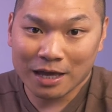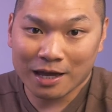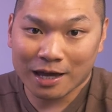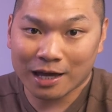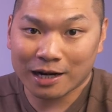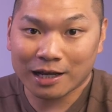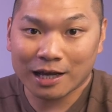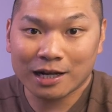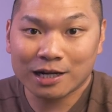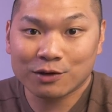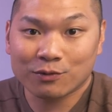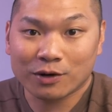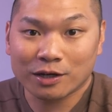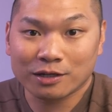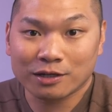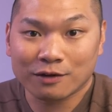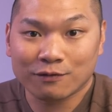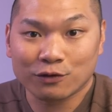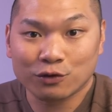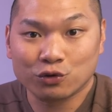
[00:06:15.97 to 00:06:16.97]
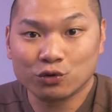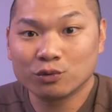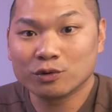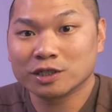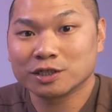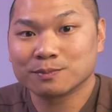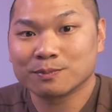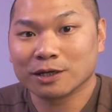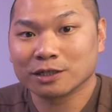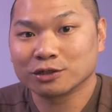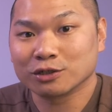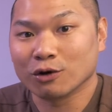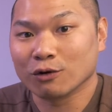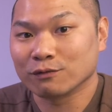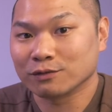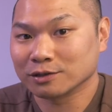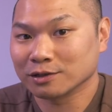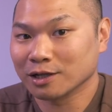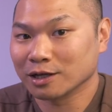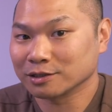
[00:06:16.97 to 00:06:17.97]
At any rate, if you do expect to
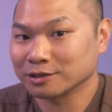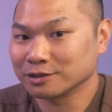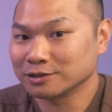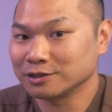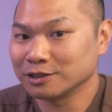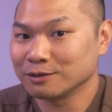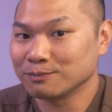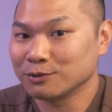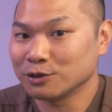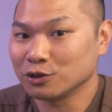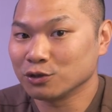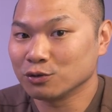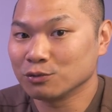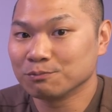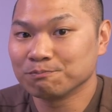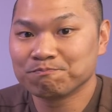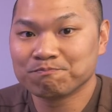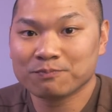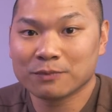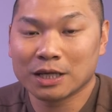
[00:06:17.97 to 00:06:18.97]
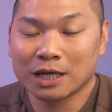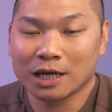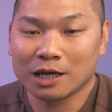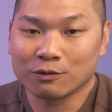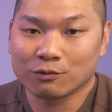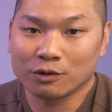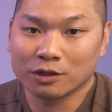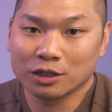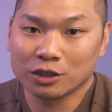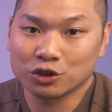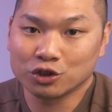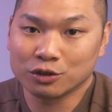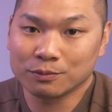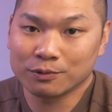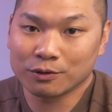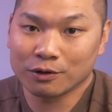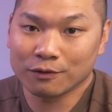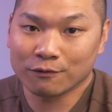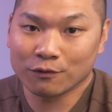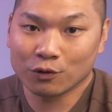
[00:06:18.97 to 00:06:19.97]
overclock the CPU and run the
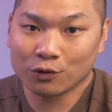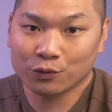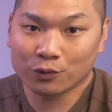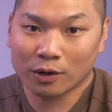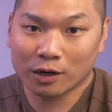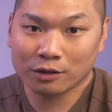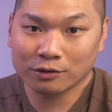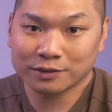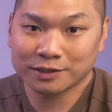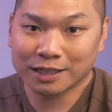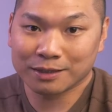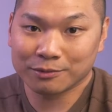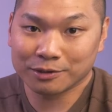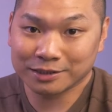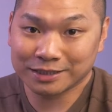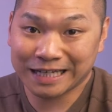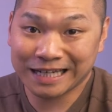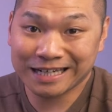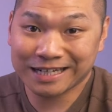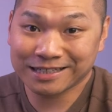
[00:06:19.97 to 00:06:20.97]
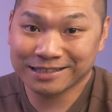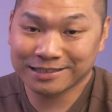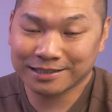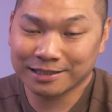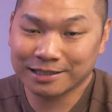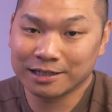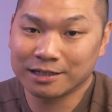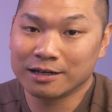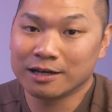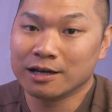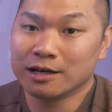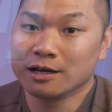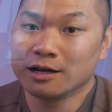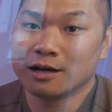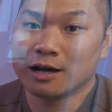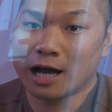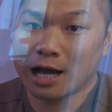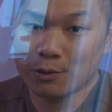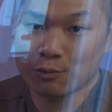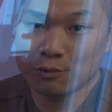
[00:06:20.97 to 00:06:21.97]
GPU at full throttle simultaneously, I